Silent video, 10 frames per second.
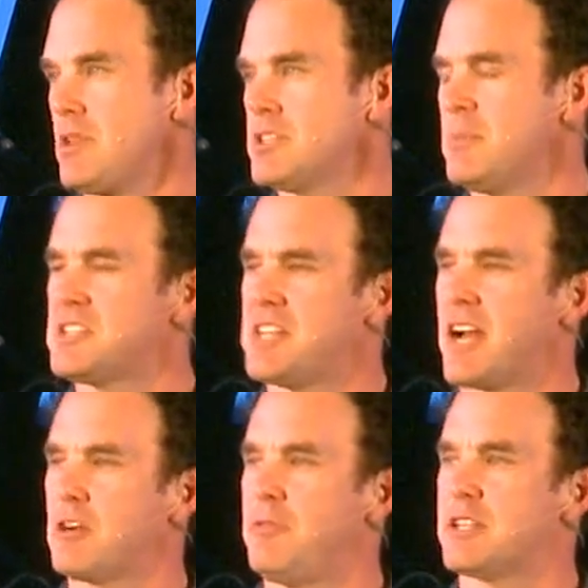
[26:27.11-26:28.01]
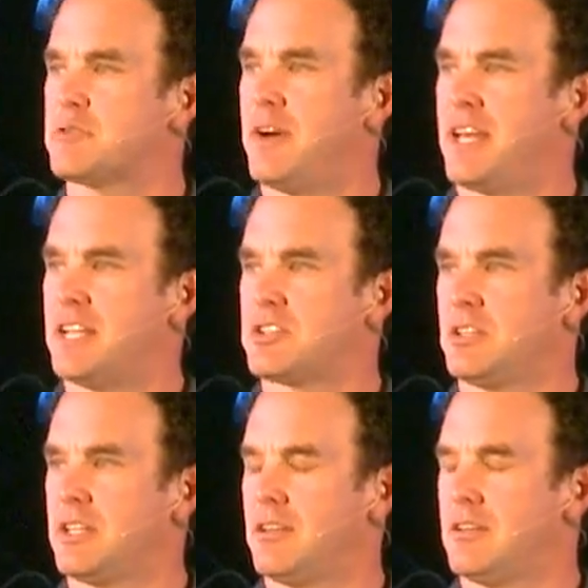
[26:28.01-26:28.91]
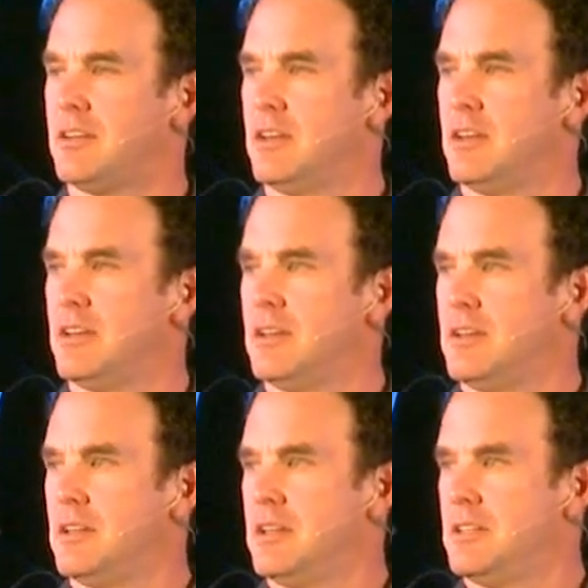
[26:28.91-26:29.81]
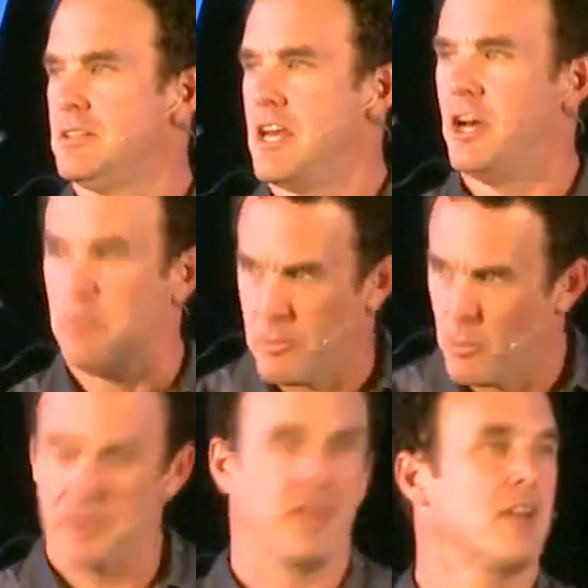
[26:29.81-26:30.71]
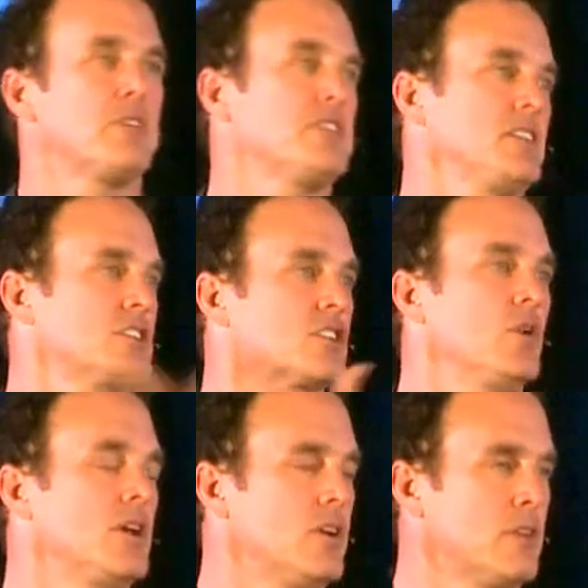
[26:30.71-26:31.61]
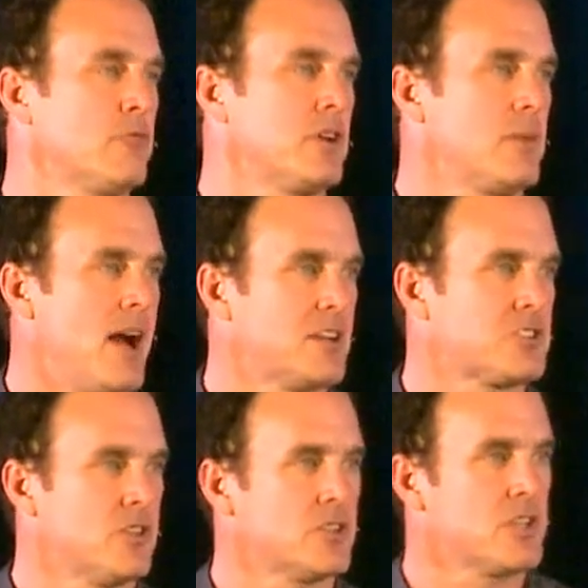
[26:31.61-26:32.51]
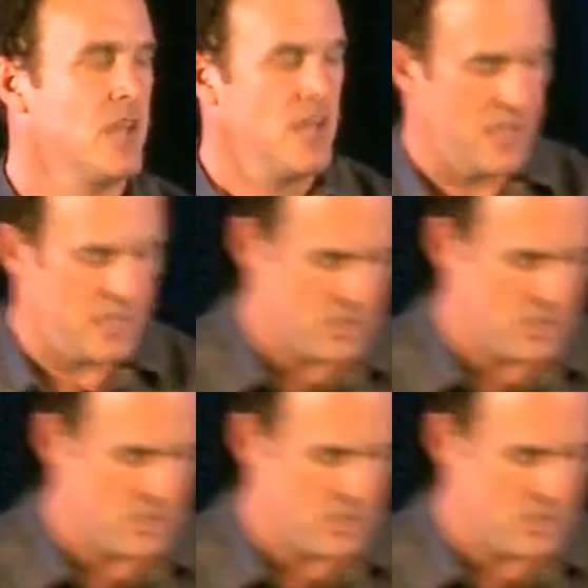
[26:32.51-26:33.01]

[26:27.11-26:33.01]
Somebody sacrificed financially to help with everything that's going on in Freedom House Church. And